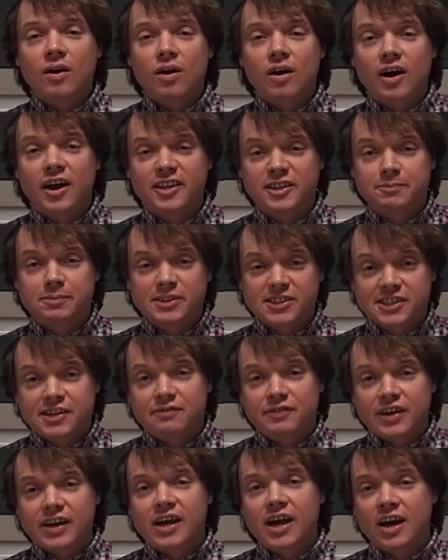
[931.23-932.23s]
a
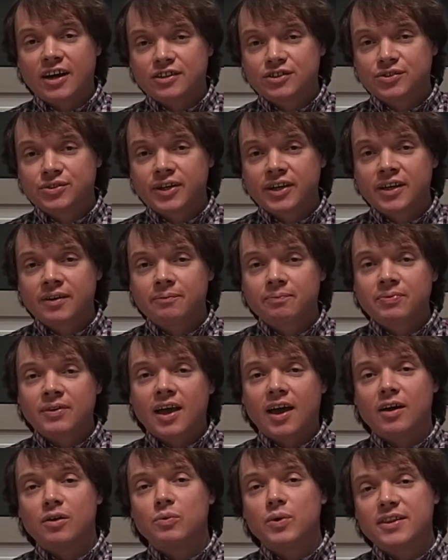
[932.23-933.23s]
specific country,
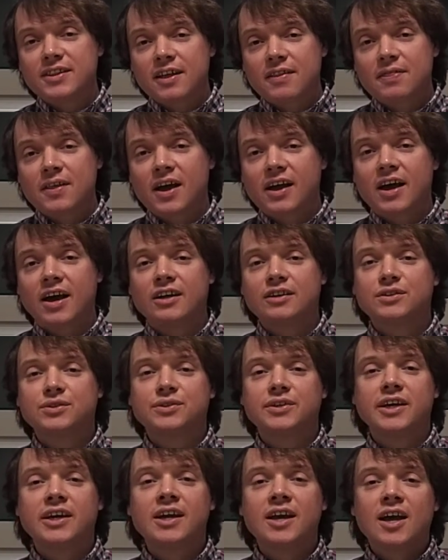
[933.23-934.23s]
and within that
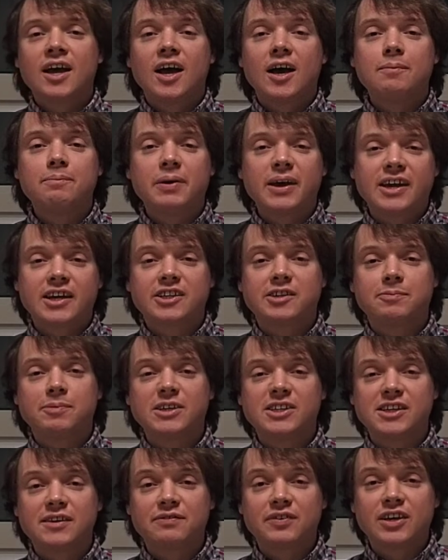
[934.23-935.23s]
country pick a
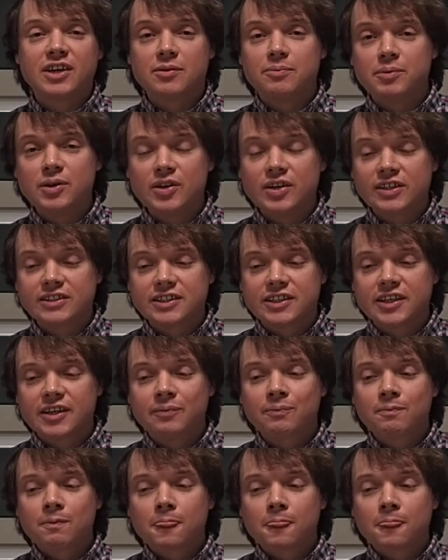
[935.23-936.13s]
specific community,